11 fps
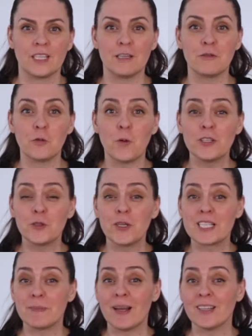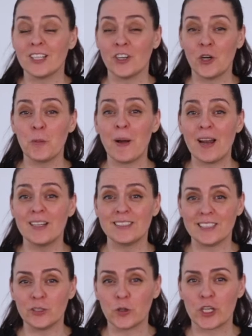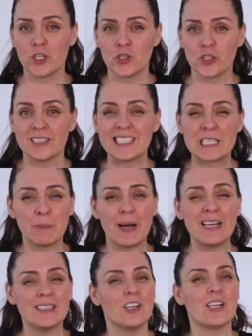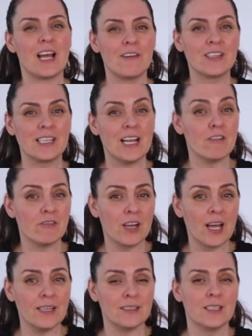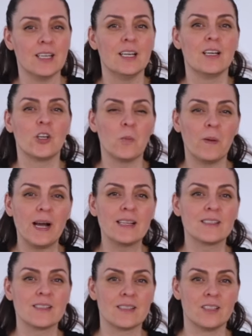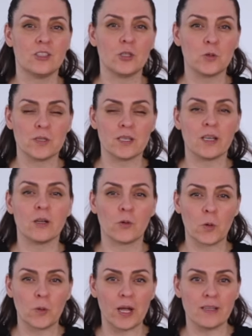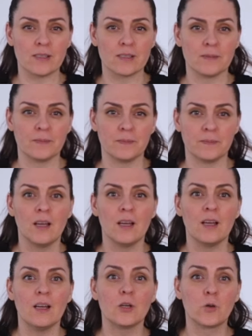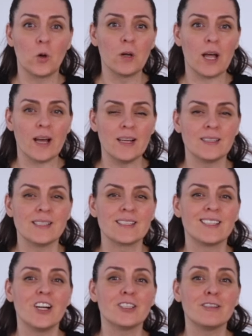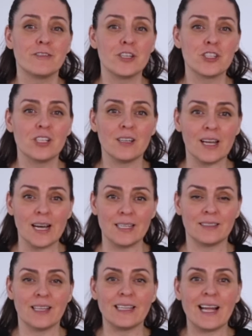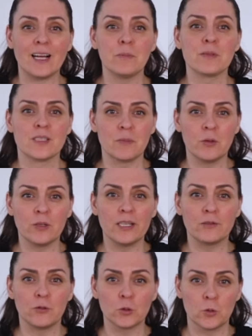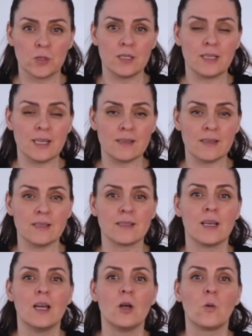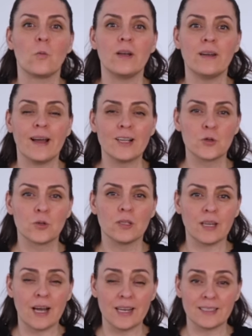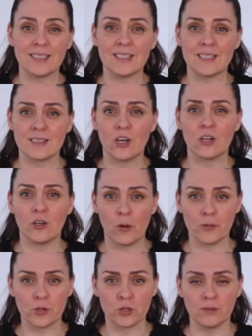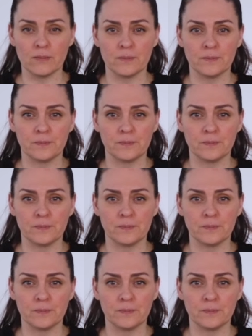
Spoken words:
If you want to expand the herb palette in your kitchen despite not having enough light, you might consider using grow lights. A grow light is an artificial light that helps stimulate photosynthesis when natural light is not an option.